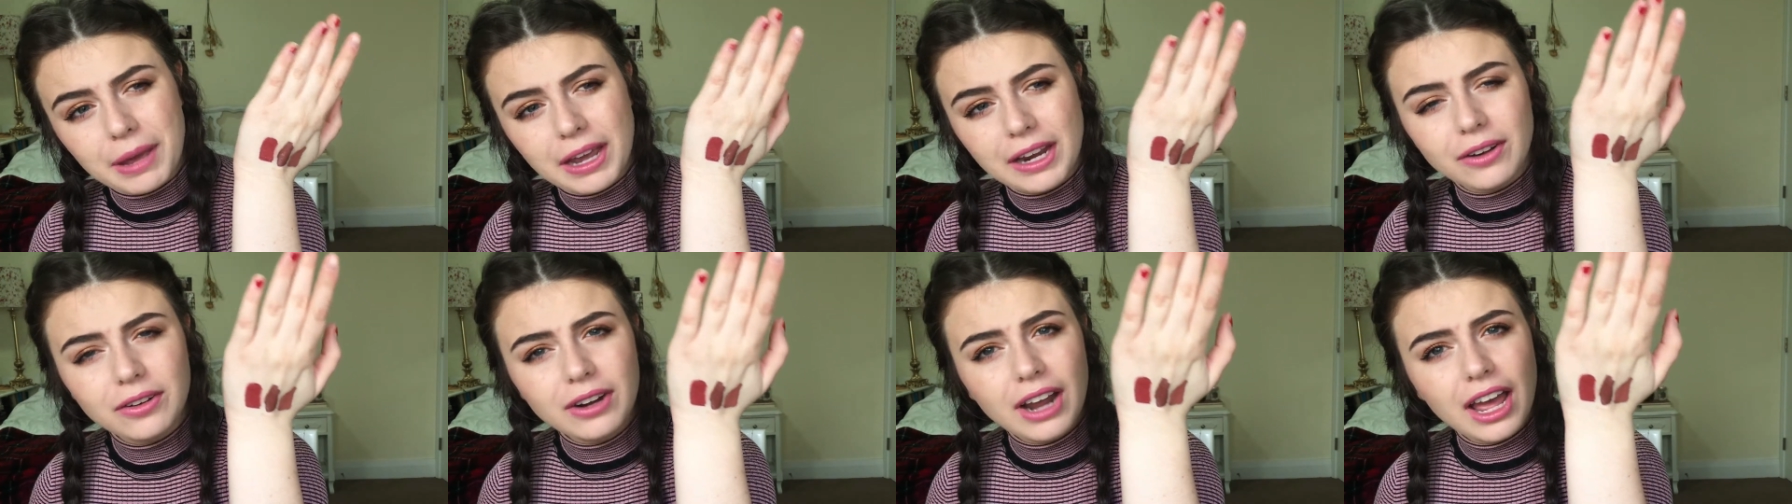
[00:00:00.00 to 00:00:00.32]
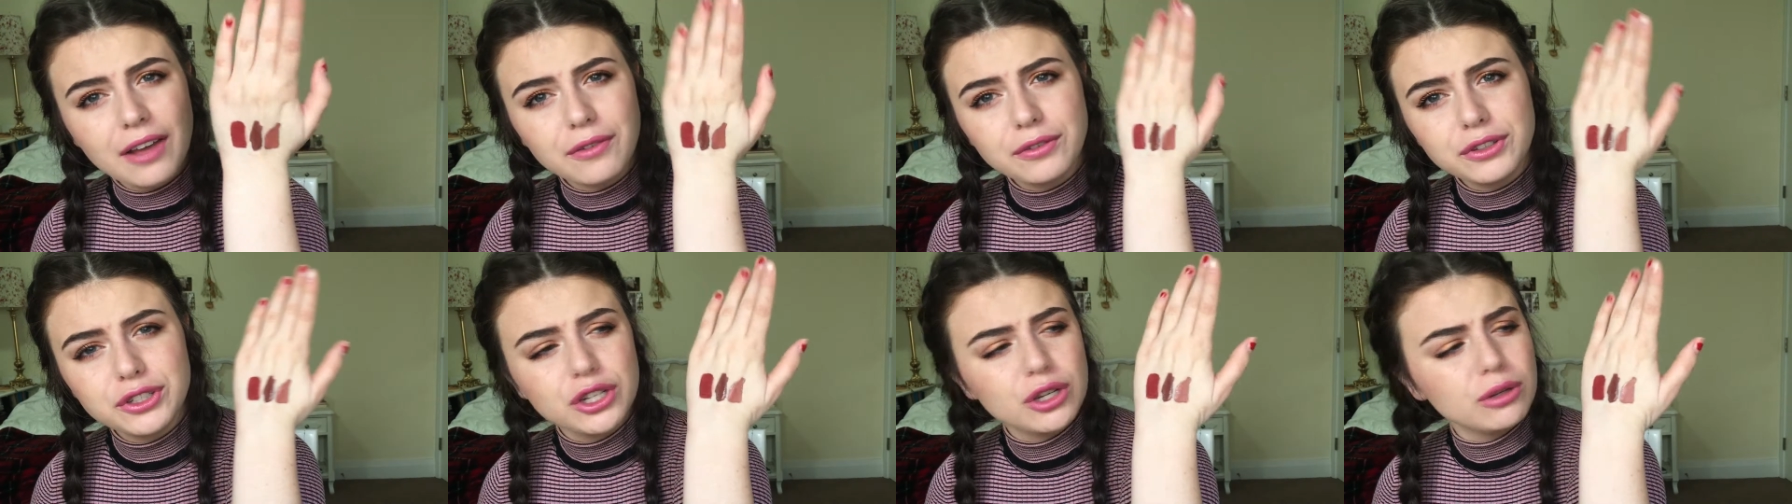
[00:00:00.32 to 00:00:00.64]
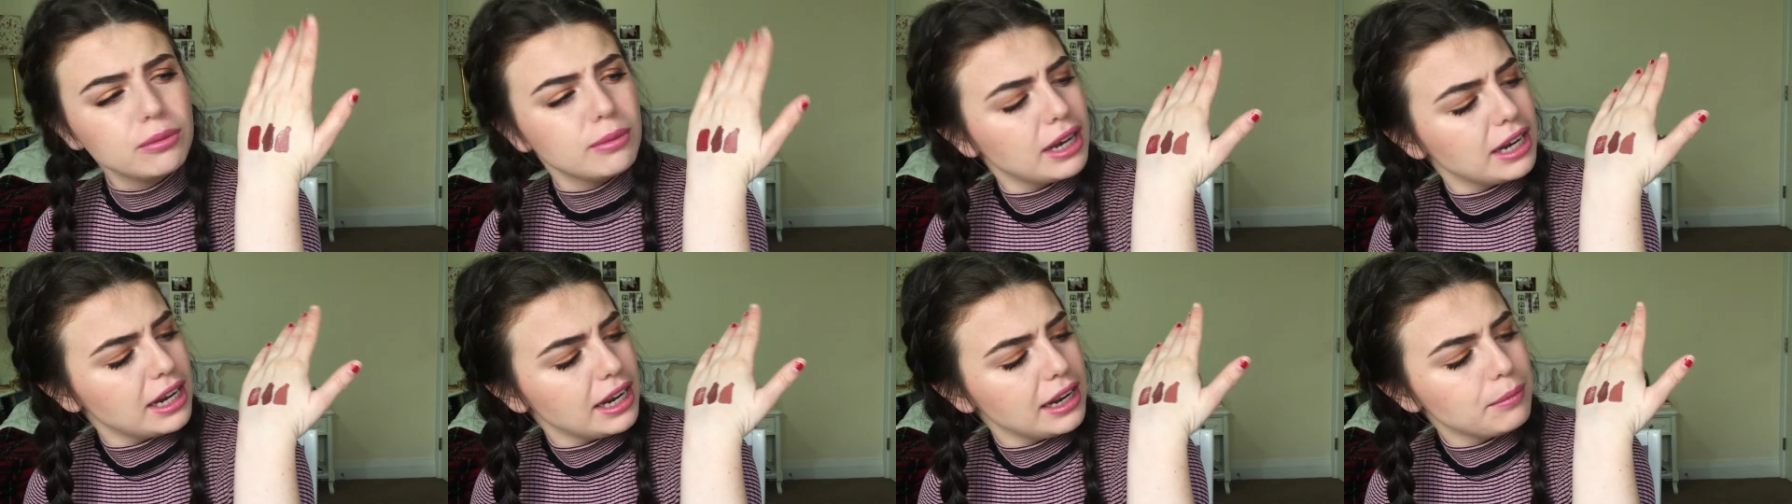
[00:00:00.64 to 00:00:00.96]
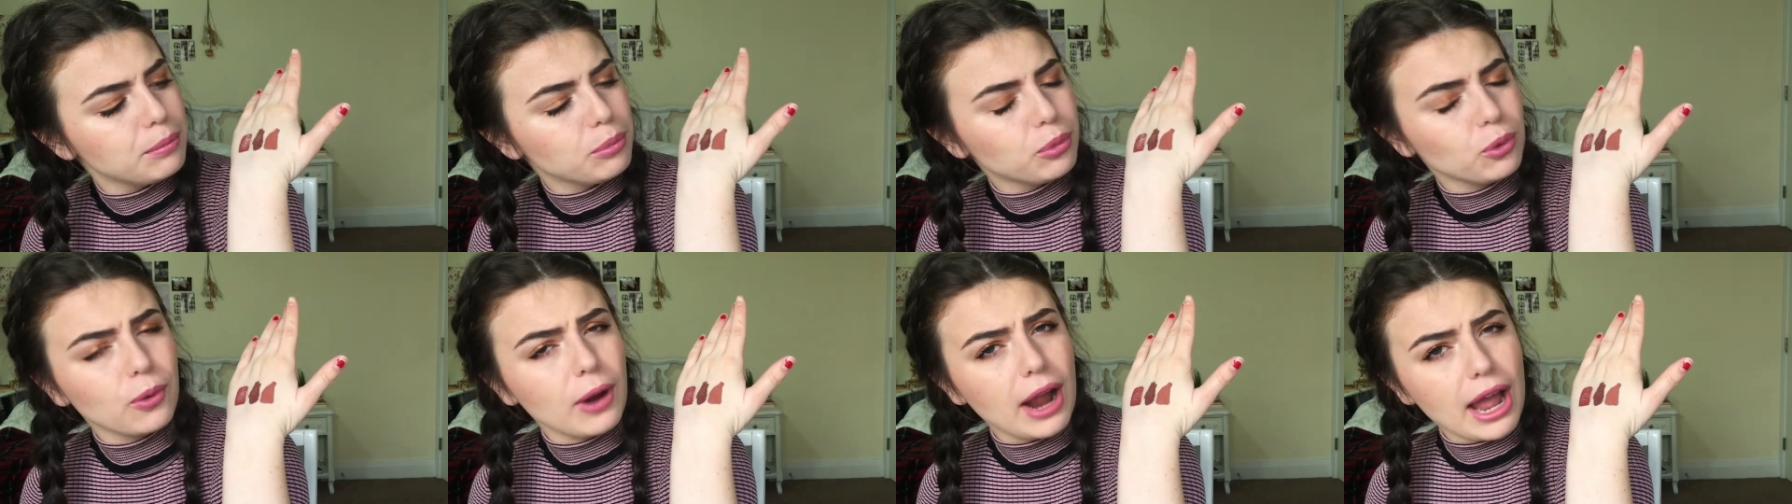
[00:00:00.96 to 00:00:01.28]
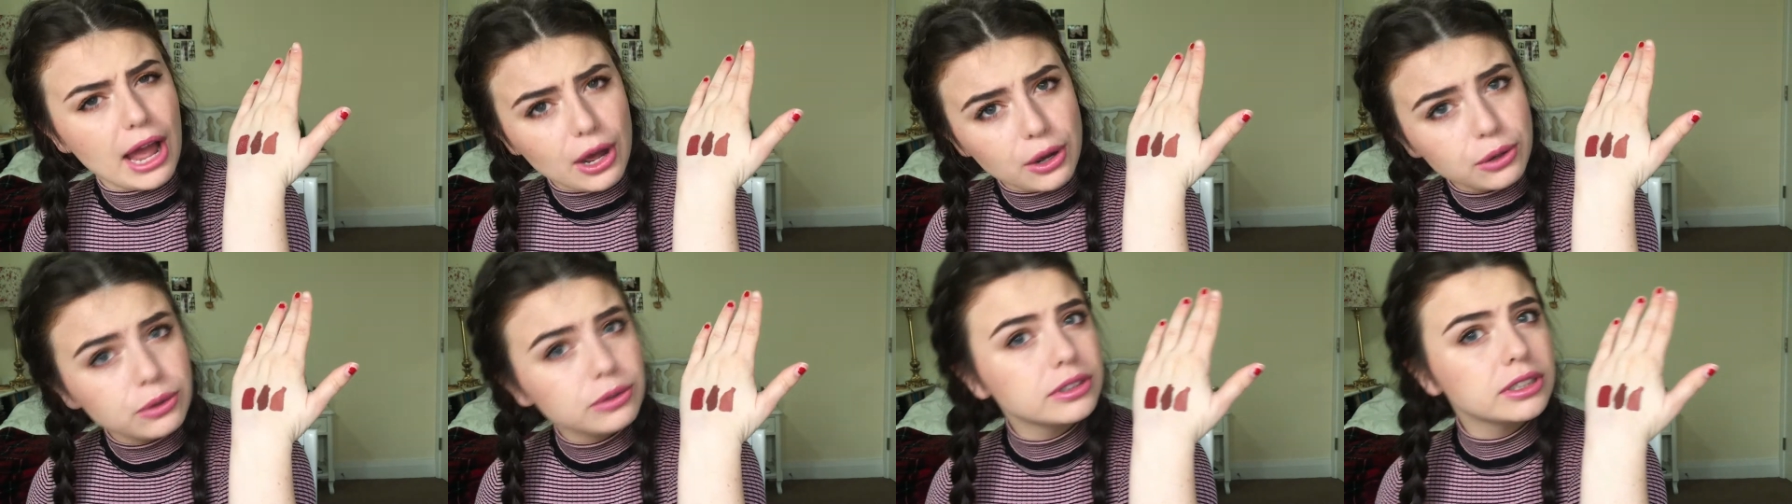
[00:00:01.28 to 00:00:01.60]
I don't have too many
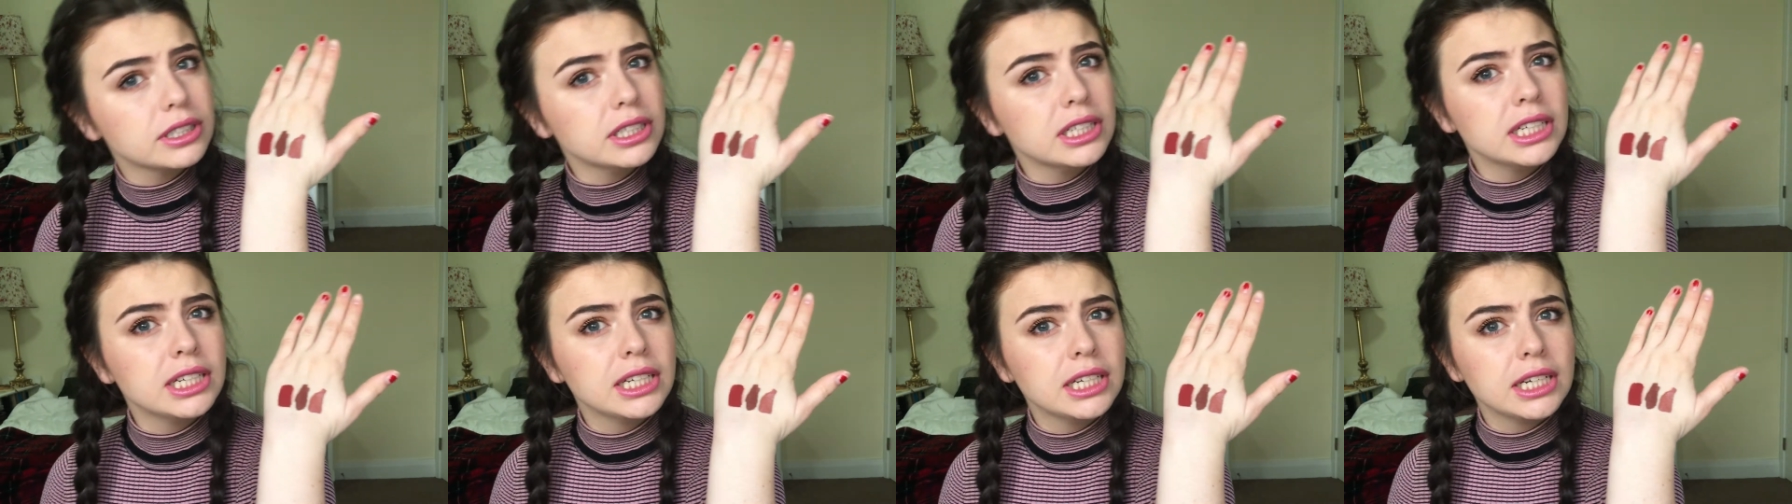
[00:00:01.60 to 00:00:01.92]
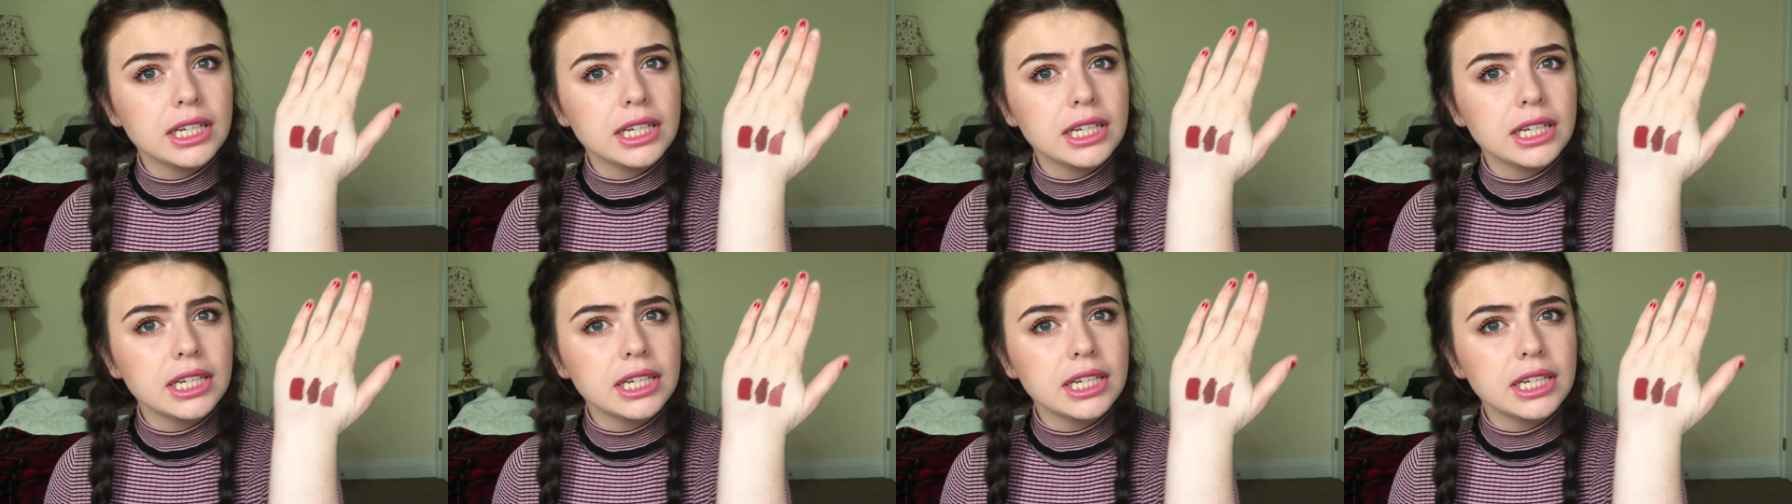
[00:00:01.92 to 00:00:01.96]
brown